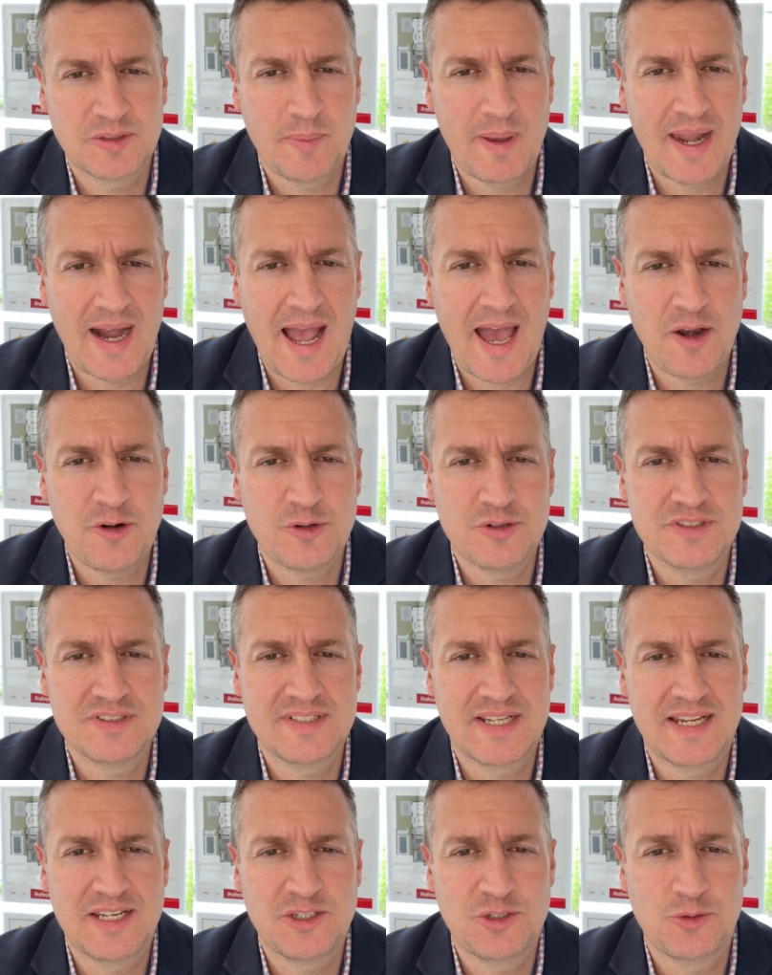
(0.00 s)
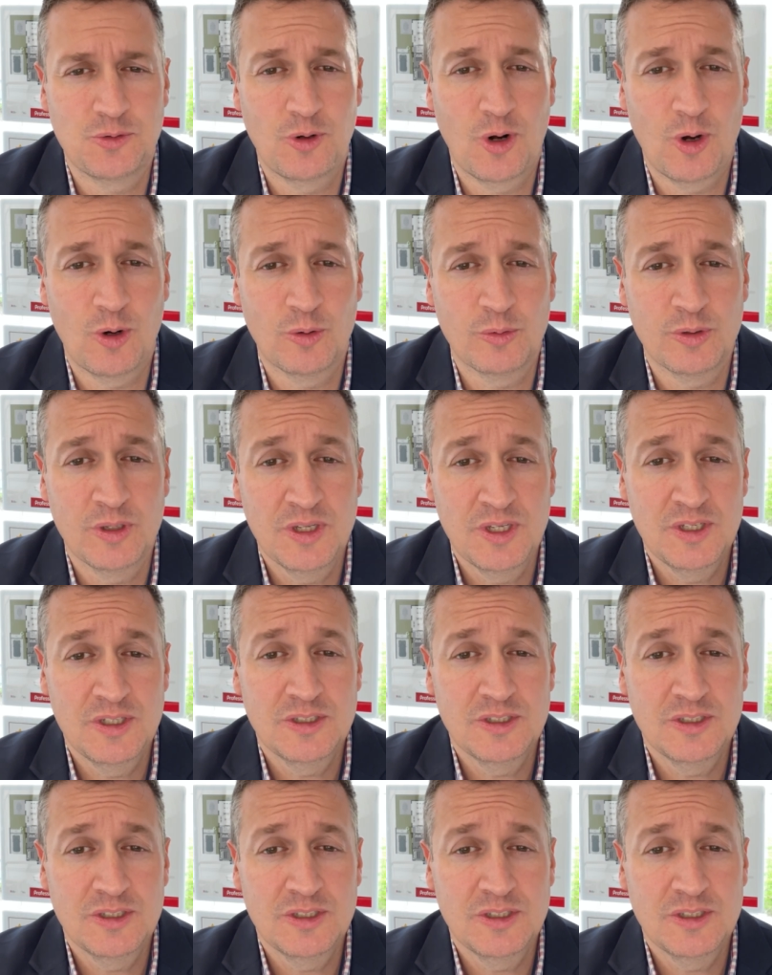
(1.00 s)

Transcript: about a 110-year-old